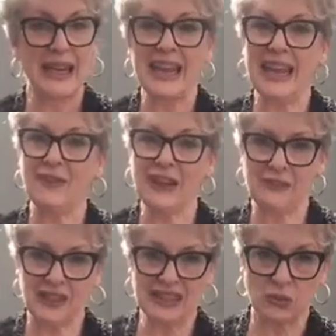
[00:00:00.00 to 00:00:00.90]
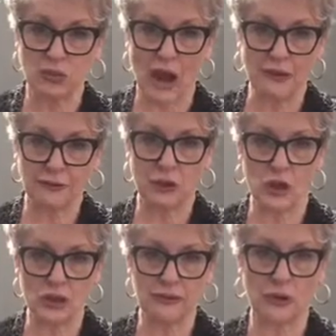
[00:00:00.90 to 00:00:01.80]
Even if this right foot
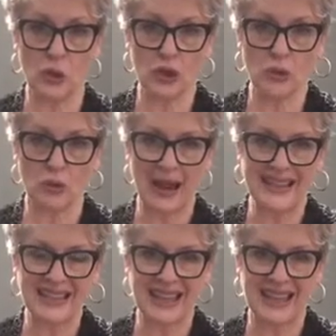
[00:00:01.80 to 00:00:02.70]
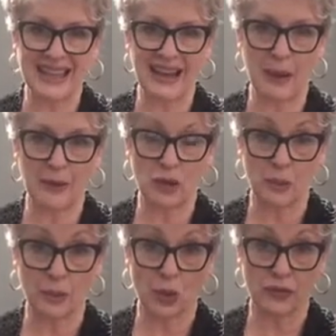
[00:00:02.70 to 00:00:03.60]
on the floor, you raised the heel up and you
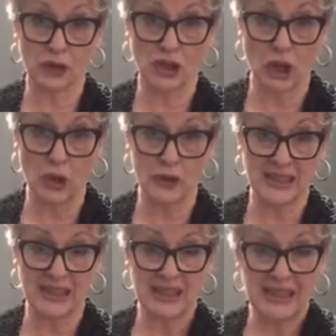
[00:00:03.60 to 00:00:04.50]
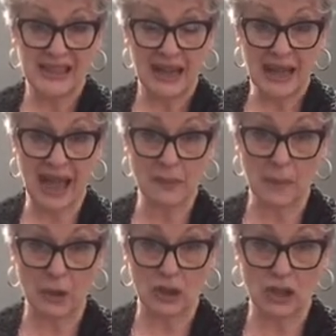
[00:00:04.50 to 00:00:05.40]
brought the toes, came
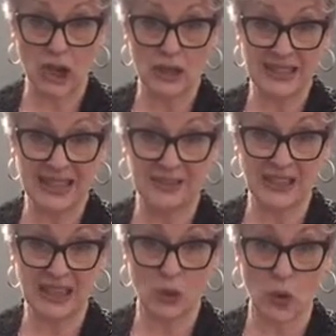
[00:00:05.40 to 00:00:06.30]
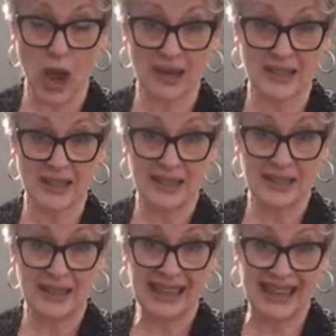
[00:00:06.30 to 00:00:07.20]
up on the toes, lifting the right
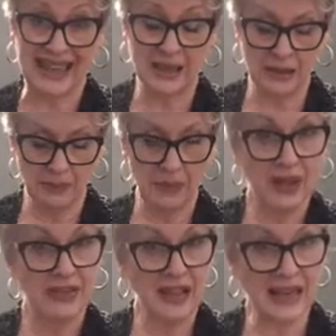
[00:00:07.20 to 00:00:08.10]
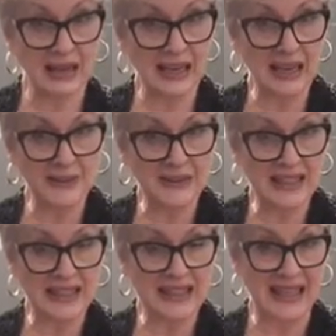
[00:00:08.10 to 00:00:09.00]
heel, that
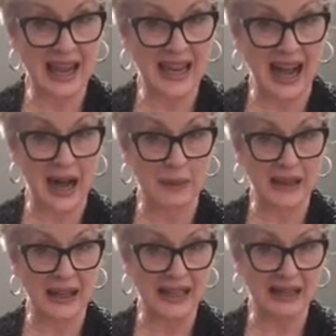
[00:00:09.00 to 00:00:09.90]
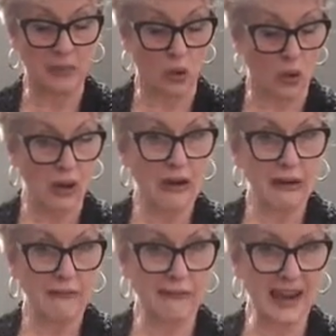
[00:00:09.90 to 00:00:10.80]
lifts this leg up a little more.
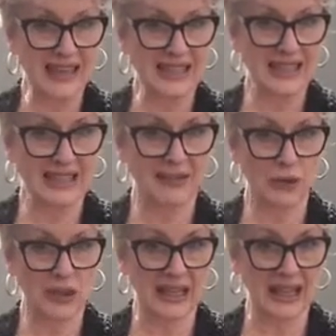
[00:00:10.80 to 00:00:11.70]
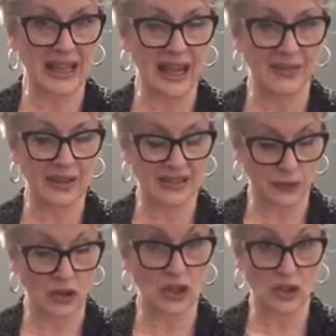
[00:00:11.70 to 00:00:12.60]
Flex this foot here, this
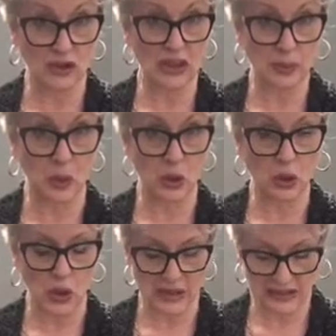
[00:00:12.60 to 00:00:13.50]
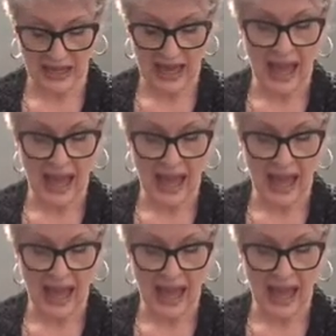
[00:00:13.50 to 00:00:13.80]
foot that you've just brought across,